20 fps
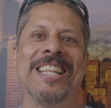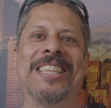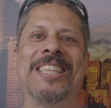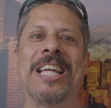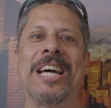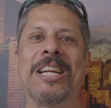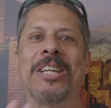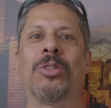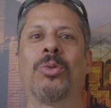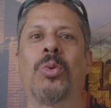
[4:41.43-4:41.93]

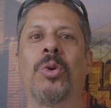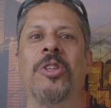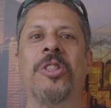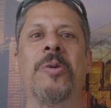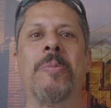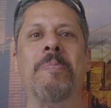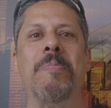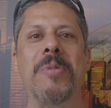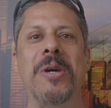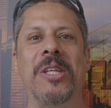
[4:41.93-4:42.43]
That is where
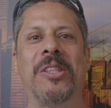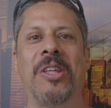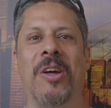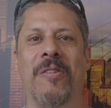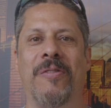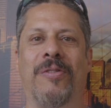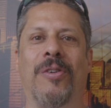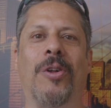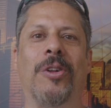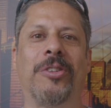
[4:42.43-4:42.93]
the myth
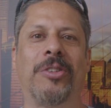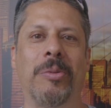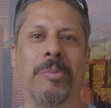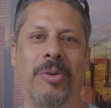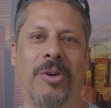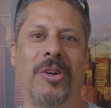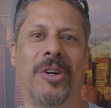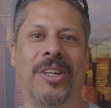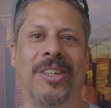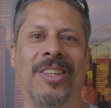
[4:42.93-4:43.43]
falls
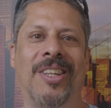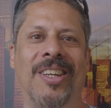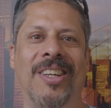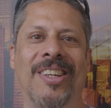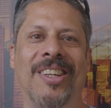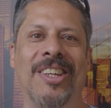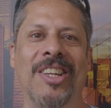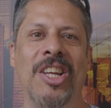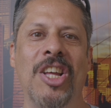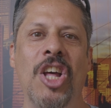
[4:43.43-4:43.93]
apart.
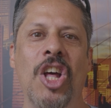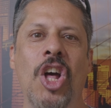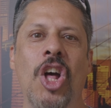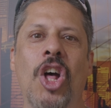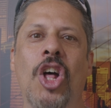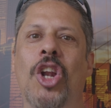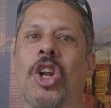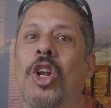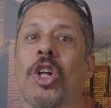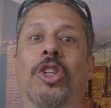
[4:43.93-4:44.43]

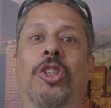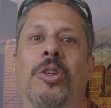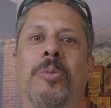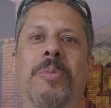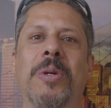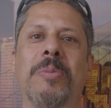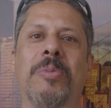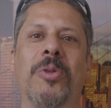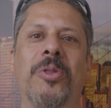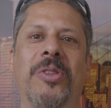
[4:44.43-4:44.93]
Lots of
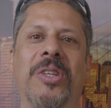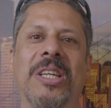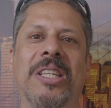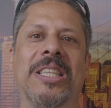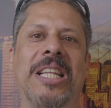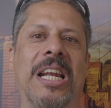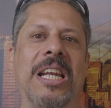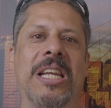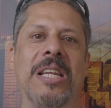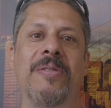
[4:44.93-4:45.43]
people think
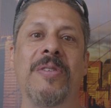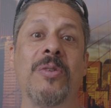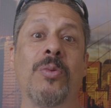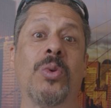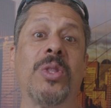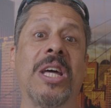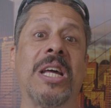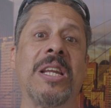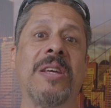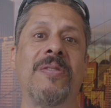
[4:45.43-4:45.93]
that living
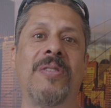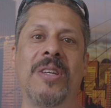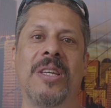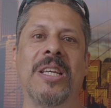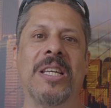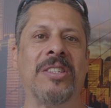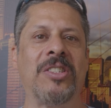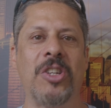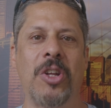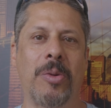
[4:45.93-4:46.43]
with an
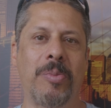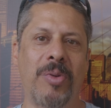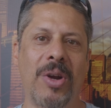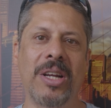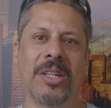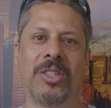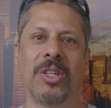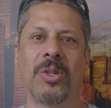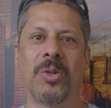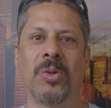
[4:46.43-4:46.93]
EV is not
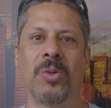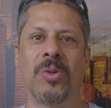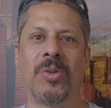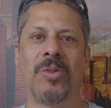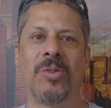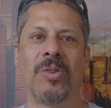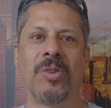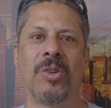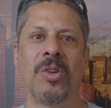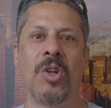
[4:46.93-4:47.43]
practical,
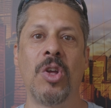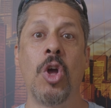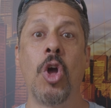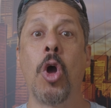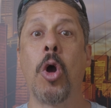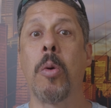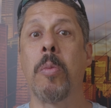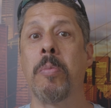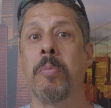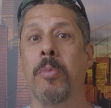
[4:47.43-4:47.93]

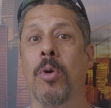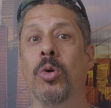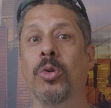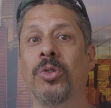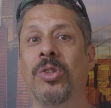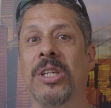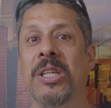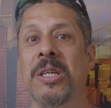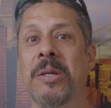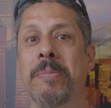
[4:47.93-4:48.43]

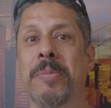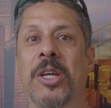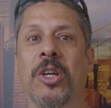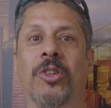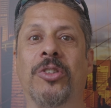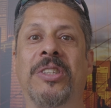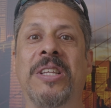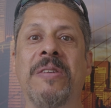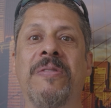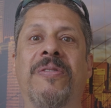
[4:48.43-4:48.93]
mostly
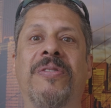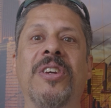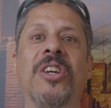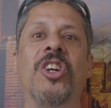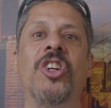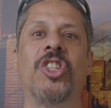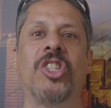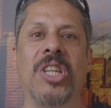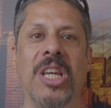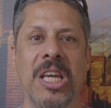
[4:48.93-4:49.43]
because they
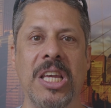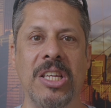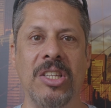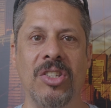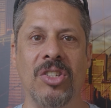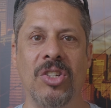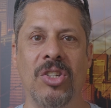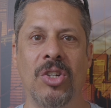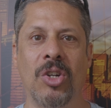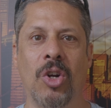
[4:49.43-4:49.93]
fear
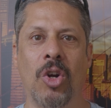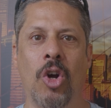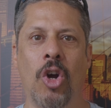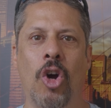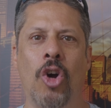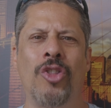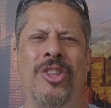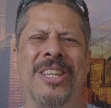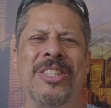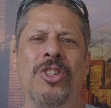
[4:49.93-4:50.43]
change
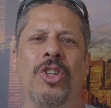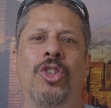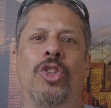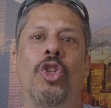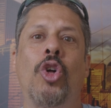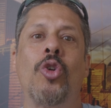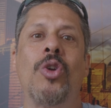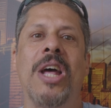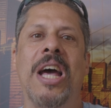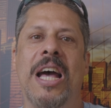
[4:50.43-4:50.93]
or they just
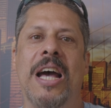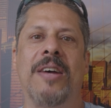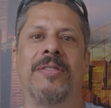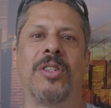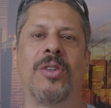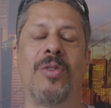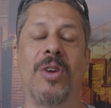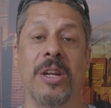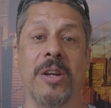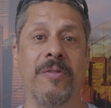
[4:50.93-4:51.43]
don't have
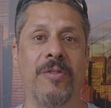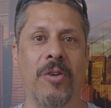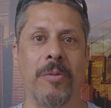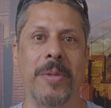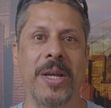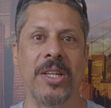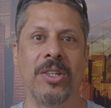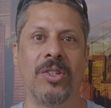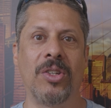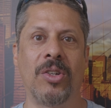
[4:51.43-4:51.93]
the right
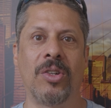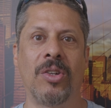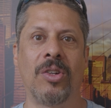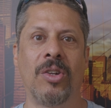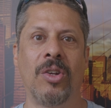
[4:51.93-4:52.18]
information.